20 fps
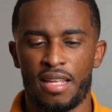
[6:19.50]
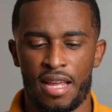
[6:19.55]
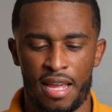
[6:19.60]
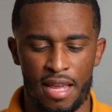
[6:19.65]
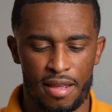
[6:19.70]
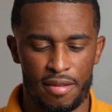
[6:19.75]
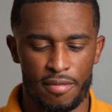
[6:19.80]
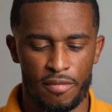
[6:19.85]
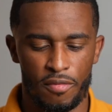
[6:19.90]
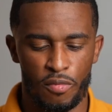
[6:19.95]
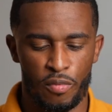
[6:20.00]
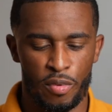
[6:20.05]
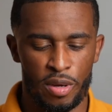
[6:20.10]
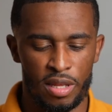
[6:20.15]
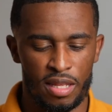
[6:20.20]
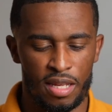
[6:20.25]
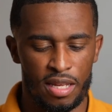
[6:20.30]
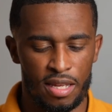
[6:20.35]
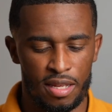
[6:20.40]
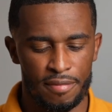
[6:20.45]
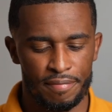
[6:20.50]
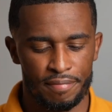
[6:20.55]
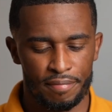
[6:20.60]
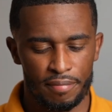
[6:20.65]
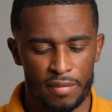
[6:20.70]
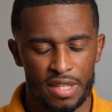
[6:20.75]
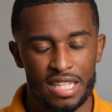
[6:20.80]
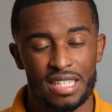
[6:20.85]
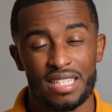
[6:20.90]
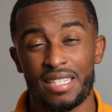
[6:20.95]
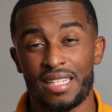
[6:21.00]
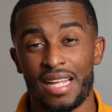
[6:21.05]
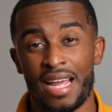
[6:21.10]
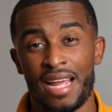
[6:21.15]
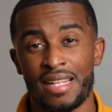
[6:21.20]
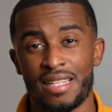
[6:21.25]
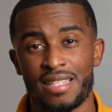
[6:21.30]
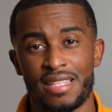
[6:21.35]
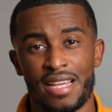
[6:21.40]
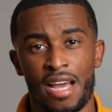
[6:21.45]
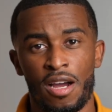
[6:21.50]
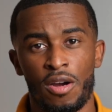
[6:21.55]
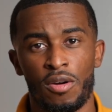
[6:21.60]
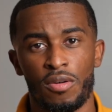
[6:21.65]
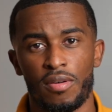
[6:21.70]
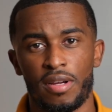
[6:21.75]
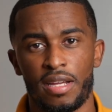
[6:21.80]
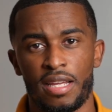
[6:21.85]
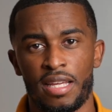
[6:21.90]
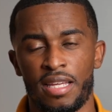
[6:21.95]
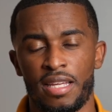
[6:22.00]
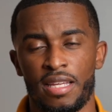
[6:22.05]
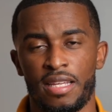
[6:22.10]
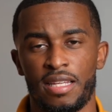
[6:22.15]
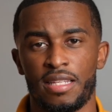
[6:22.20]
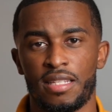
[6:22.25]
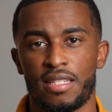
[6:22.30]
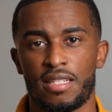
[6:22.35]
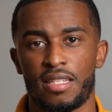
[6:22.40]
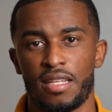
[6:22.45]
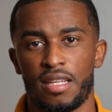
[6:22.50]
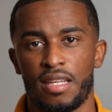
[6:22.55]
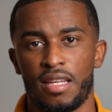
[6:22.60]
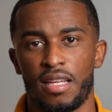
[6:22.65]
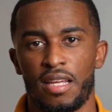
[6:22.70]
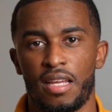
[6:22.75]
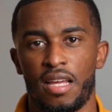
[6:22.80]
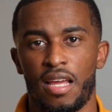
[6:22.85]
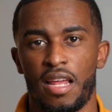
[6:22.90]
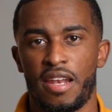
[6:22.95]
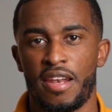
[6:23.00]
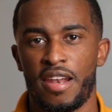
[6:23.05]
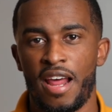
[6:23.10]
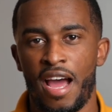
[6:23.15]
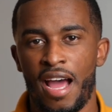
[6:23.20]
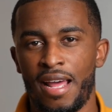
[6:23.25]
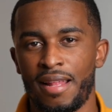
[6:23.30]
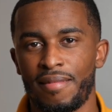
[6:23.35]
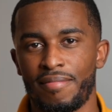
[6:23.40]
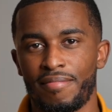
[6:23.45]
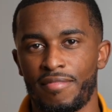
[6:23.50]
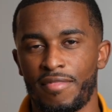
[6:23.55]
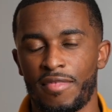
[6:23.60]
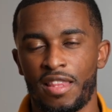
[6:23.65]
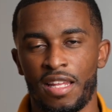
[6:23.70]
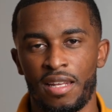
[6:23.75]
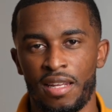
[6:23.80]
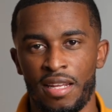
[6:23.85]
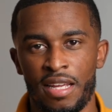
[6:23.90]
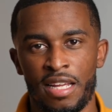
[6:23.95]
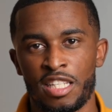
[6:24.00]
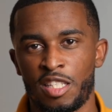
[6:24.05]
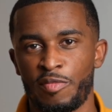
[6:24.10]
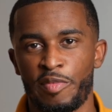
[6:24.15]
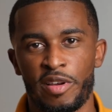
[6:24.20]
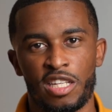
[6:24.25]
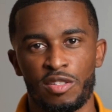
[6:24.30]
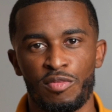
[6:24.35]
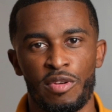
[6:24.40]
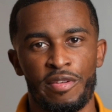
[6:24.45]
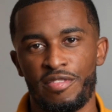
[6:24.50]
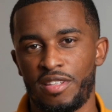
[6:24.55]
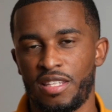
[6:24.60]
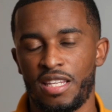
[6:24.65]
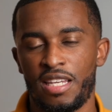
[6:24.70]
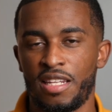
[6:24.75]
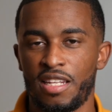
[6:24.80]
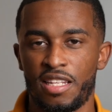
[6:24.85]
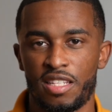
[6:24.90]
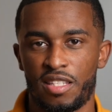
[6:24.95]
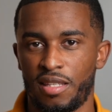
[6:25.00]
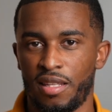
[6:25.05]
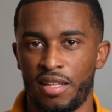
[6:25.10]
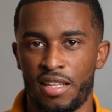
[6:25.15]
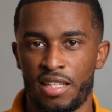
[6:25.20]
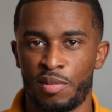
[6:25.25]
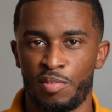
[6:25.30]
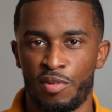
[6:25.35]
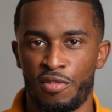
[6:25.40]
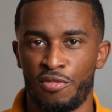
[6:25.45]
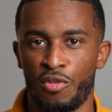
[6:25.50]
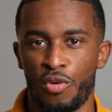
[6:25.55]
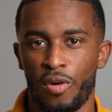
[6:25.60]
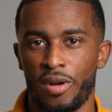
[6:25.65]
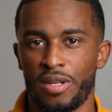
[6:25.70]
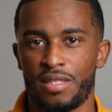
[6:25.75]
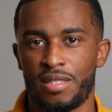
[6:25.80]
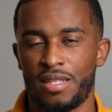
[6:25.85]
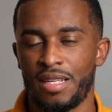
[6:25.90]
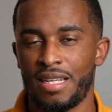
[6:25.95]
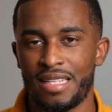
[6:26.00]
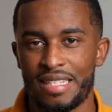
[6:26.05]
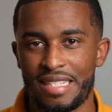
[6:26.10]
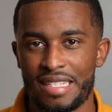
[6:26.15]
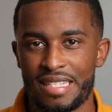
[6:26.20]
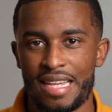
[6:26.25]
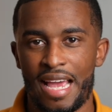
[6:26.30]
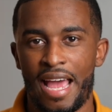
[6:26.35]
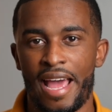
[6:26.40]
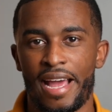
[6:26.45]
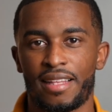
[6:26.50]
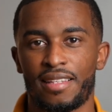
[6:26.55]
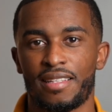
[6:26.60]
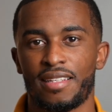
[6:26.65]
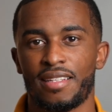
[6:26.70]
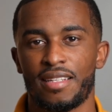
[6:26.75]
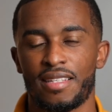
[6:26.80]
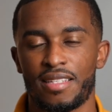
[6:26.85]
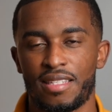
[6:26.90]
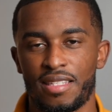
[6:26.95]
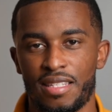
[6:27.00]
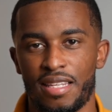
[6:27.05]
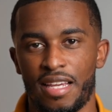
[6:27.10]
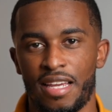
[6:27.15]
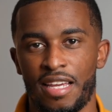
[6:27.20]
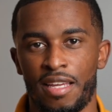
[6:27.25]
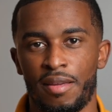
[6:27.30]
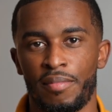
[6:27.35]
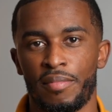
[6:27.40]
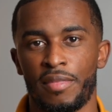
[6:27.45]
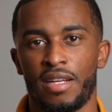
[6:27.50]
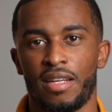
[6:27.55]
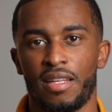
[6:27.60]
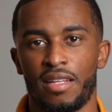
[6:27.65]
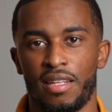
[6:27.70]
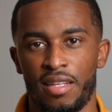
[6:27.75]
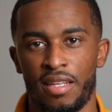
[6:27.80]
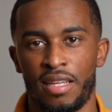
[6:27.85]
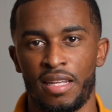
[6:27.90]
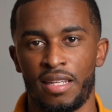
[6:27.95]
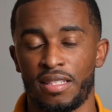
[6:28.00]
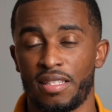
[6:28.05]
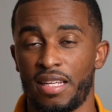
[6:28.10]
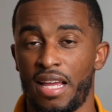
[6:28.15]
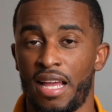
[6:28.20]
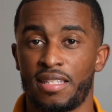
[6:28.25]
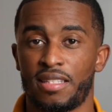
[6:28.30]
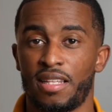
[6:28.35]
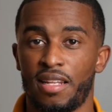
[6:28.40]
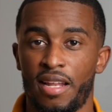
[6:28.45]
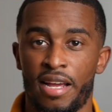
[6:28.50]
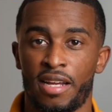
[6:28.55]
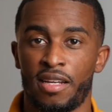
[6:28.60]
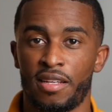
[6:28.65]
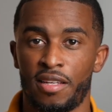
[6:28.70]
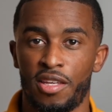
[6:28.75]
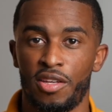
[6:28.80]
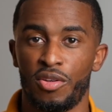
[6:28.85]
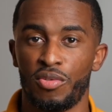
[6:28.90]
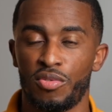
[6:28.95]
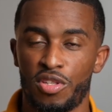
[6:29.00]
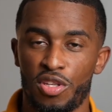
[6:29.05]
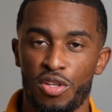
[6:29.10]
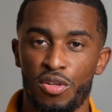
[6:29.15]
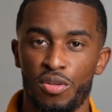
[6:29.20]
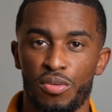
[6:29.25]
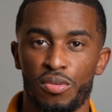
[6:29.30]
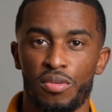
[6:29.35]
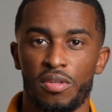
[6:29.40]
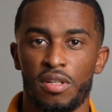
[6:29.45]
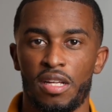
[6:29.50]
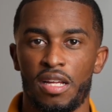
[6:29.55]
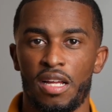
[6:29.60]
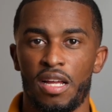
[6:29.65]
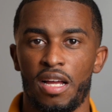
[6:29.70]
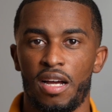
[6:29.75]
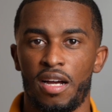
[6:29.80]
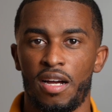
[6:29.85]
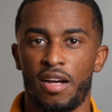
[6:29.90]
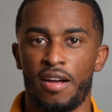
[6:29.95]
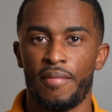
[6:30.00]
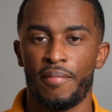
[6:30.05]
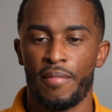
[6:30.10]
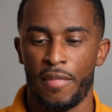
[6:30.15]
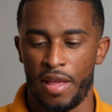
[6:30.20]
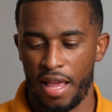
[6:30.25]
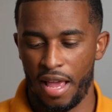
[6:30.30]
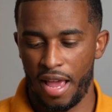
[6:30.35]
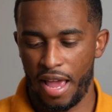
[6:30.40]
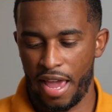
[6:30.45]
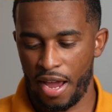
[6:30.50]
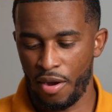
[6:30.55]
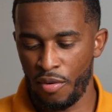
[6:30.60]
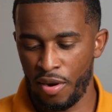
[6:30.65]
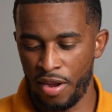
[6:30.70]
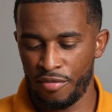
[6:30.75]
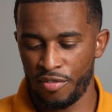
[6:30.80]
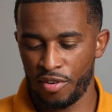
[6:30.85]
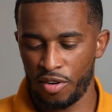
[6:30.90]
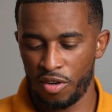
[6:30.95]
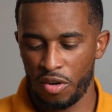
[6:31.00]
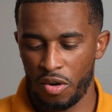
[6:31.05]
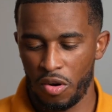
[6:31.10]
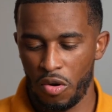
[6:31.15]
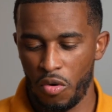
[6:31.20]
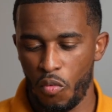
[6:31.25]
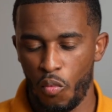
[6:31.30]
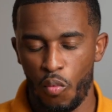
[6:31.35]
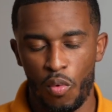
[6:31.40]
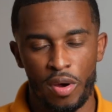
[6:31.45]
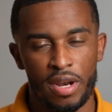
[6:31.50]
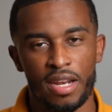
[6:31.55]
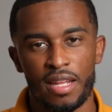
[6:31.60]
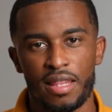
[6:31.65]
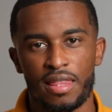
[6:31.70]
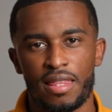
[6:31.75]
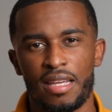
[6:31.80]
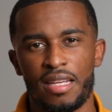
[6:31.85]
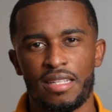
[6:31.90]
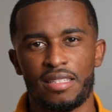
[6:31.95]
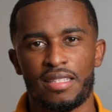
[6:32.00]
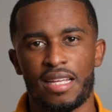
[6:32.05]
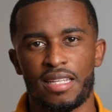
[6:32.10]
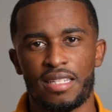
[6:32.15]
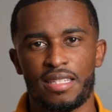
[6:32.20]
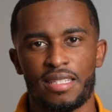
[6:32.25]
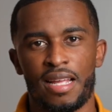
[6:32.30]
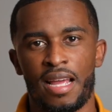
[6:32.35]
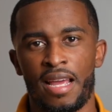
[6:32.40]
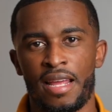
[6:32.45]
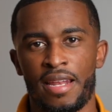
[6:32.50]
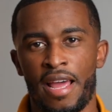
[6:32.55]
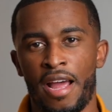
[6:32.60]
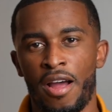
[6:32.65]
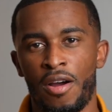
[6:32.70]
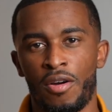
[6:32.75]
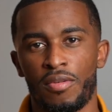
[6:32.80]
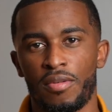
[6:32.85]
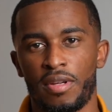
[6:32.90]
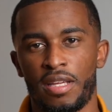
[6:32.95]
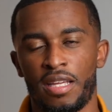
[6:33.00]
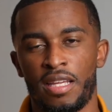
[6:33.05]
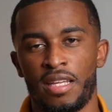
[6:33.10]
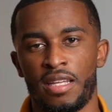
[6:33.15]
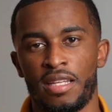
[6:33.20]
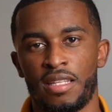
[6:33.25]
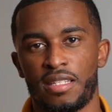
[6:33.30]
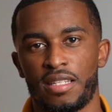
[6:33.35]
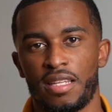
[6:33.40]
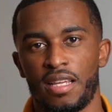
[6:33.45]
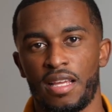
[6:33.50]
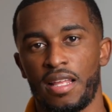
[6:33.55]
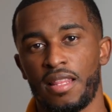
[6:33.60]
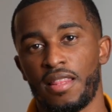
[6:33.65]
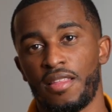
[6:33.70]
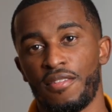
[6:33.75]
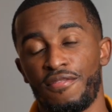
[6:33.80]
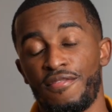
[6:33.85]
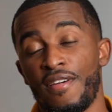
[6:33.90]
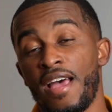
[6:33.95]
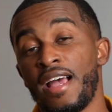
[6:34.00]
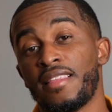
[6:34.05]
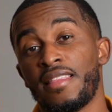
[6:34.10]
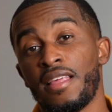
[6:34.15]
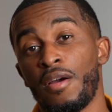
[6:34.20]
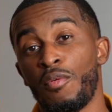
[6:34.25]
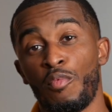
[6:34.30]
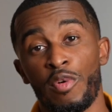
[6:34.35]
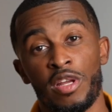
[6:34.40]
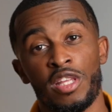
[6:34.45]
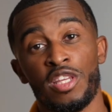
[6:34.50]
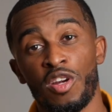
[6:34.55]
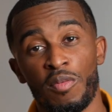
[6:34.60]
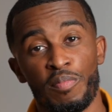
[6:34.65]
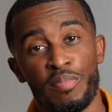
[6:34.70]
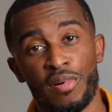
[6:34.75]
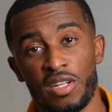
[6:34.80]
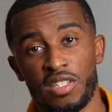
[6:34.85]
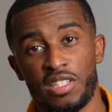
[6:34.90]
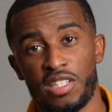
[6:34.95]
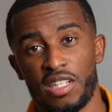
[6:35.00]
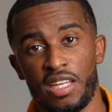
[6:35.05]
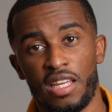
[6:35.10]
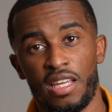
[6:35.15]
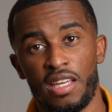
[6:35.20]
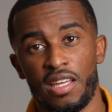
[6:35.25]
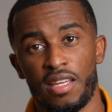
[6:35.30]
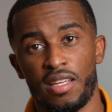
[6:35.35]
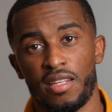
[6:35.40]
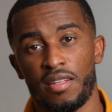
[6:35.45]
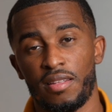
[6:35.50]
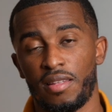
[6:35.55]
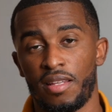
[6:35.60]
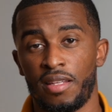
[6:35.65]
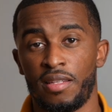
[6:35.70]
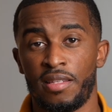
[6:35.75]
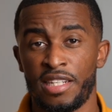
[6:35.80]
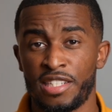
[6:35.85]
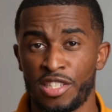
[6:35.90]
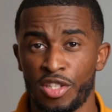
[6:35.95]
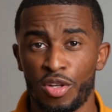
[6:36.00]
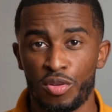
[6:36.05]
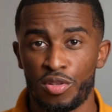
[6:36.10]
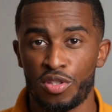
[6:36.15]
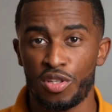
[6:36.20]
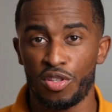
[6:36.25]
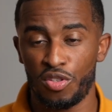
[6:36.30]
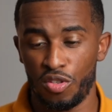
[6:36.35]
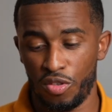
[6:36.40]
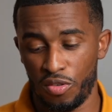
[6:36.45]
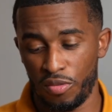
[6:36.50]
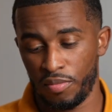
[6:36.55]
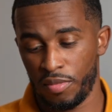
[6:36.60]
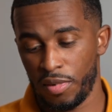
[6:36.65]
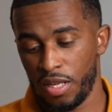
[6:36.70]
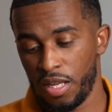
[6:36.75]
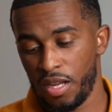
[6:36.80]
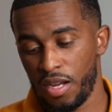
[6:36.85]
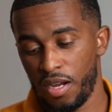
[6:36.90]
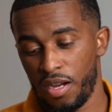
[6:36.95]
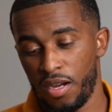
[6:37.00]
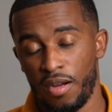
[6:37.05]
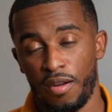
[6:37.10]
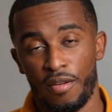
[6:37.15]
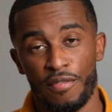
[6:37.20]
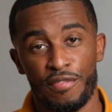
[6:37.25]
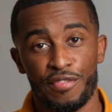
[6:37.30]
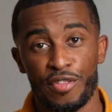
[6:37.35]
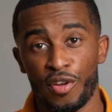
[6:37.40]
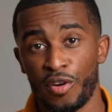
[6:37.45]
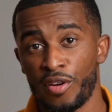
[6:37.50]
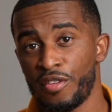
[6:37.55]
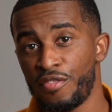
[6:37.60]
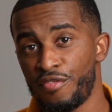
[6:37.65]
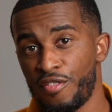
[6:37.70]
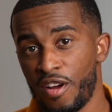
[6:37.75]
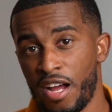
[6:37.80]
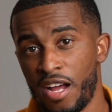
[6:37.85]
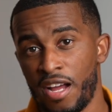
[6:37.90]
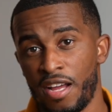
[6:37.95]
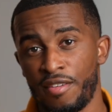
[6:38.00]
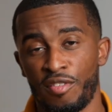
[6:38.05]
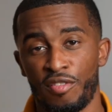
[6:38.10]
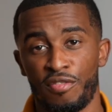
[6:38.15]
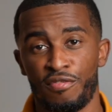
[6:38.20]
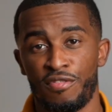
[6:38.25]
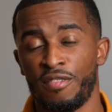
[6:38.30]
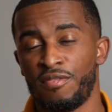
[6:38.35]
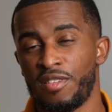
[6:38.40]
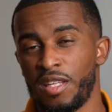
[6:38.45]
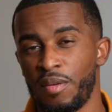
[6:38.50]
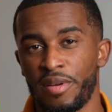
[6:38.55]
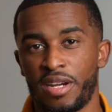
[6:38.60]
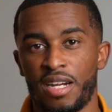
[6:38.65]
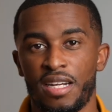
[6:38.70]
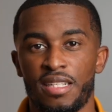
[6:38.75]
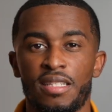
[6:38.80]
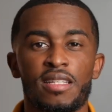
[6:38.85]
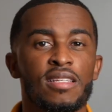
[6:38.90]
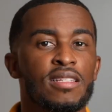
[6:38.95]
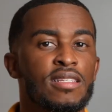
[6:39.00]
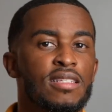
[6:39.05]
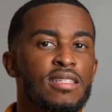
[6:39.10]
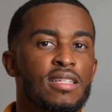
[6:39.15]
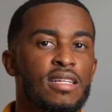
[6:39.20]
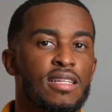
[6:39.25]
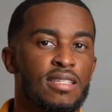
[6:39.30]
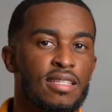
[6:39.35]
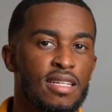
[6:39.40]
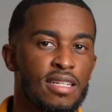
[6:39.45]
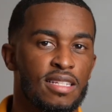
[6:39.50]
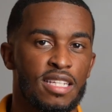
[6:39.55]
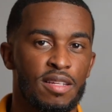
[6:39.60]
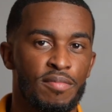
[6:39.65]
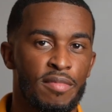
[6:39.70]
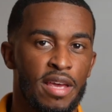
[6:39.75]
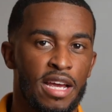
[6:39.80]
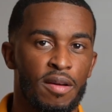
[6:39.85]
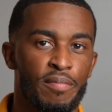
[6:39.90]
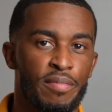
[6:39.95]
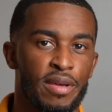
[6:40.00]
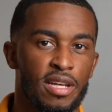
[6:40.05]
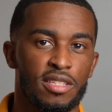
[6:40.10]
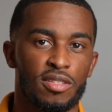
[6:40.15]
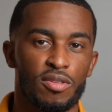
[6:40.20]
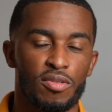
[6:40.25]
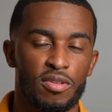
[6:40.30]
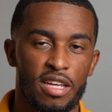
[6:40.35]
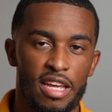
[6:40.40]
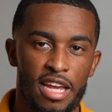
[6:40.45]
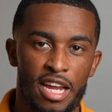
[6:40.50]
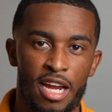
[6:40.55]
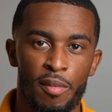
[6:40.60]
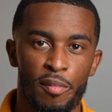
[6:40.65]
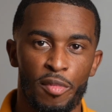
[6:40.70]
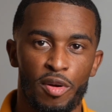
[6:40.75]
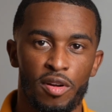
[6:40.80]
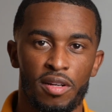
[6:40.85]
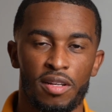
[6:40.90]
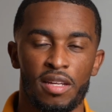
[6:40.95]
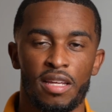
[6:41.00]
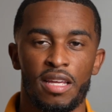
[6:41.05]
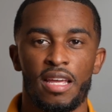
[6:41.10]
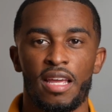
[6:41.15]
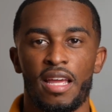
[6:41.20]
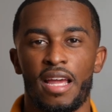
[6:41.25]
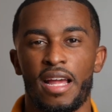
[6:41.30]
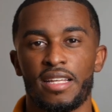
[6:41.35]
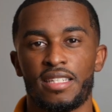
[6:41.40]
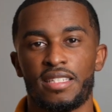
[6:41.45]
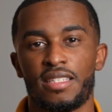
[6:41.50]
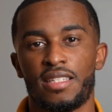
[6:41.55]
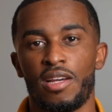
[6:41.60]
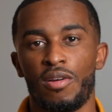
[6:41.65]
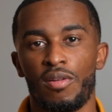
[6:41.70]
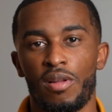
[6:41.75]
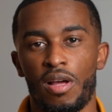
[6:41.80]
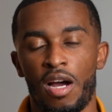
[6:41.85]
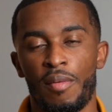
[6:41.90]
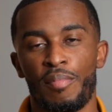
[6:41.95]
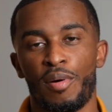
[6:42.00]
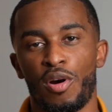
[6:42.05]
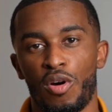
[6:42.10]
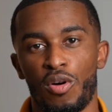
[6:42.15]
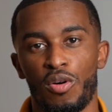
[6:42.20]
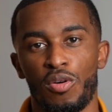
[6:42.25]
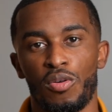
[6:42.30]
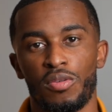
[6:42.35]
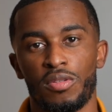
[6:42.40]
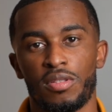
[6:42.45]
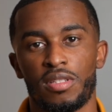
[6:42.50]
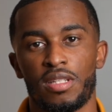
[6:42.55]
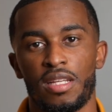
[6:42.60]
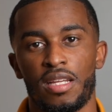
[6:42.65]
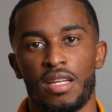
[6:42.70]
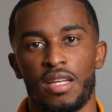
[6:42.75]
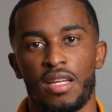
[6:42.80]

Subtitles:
that really stands out is not the lens, because we've seen this lens before. It's the exact same lens as the Leica Q2. However, one of the things that stand out is the fact that when you're punching in the digital zoom of 35 or 50, because this is a 60 megapixel camera, it still upholds